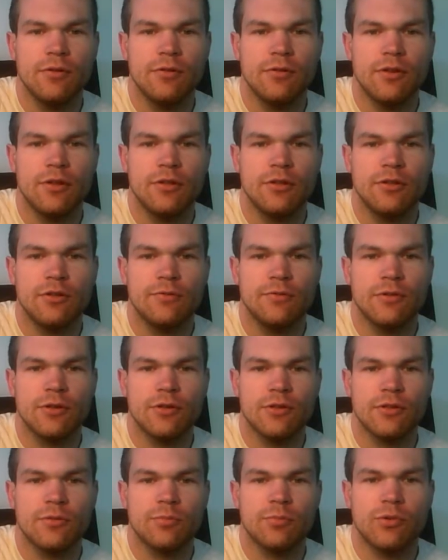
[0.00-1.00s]
then you've
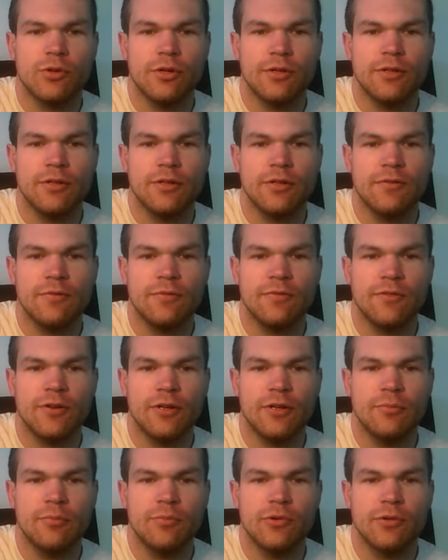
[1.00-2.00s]
got the broader
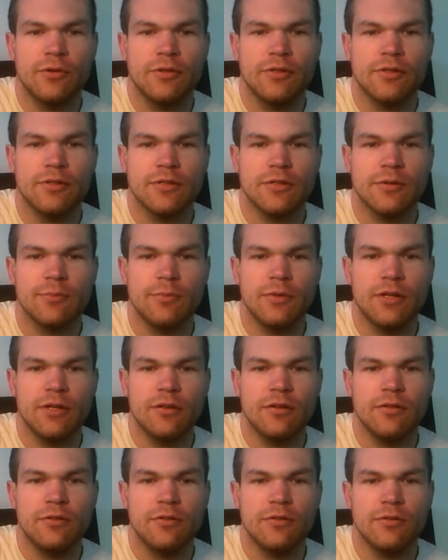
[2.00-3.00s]
fine point in the
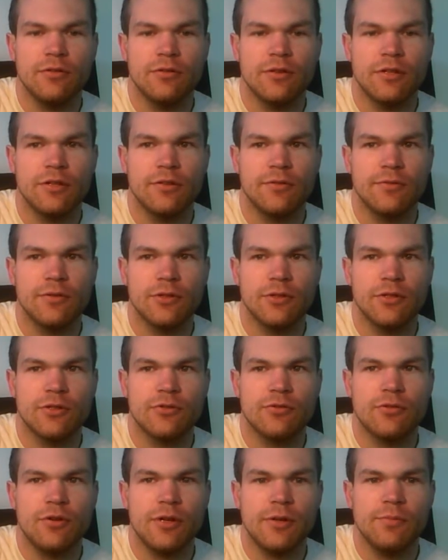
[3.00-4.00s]
middle, then you've got the
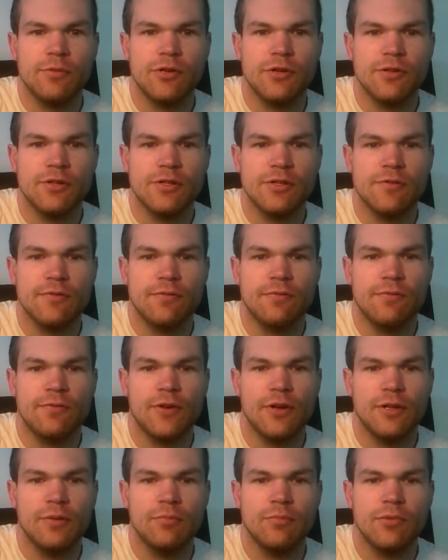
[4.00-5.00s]
dry brush
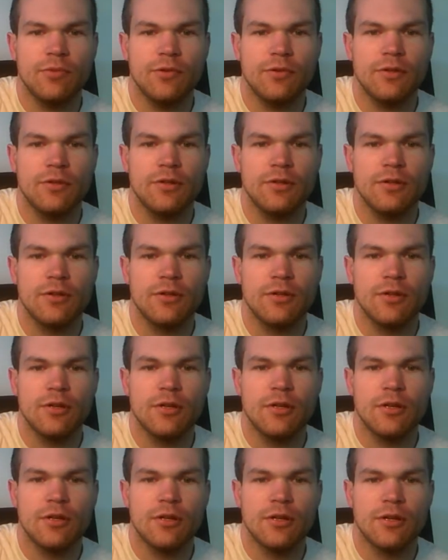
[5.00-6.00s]
fine point
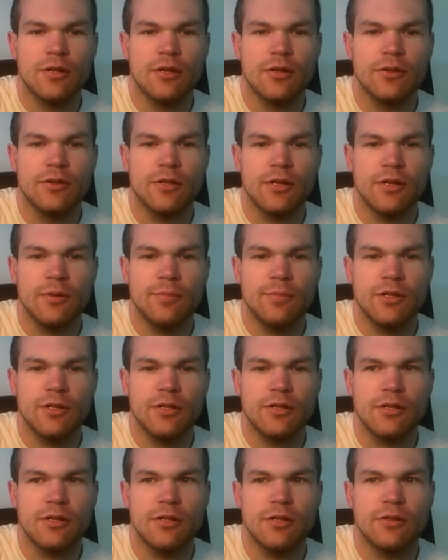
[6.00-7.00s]
on the
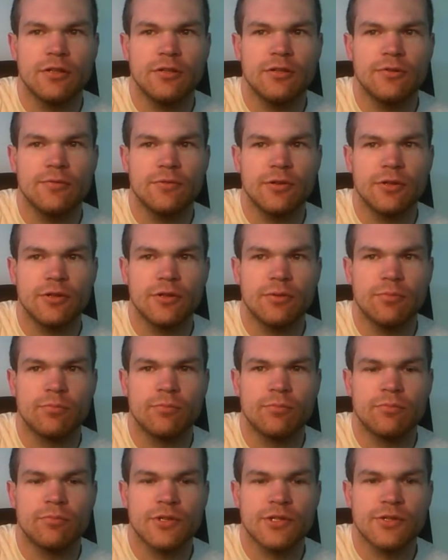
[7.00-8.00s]
upper, and then you've got the
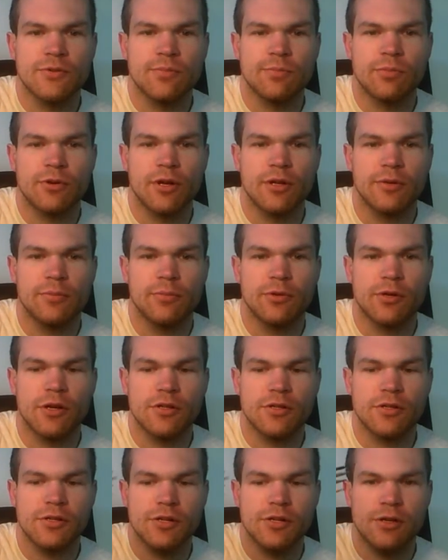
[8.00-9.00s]
much broader
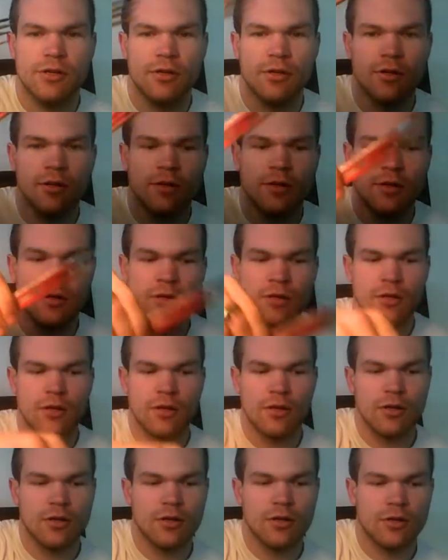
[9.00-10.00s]
brush.
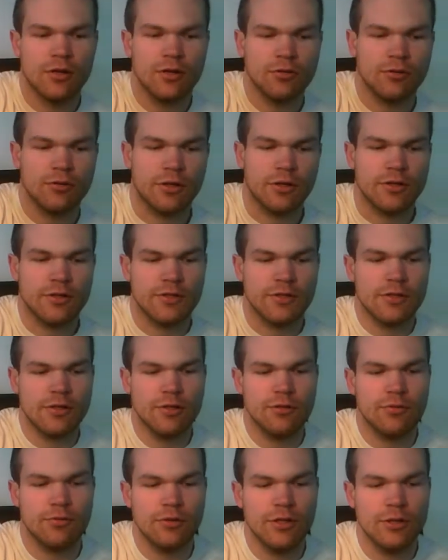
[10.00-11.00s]
Okay, so
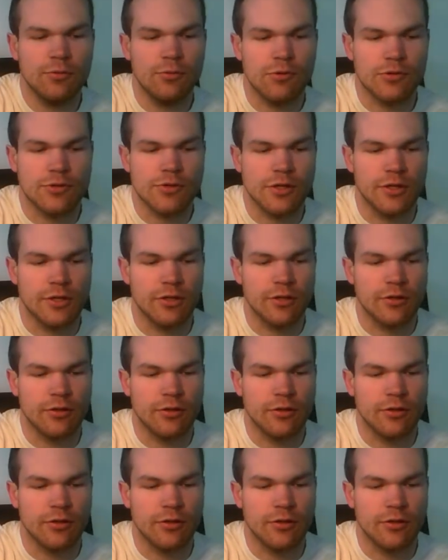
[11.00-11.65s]
ink washing.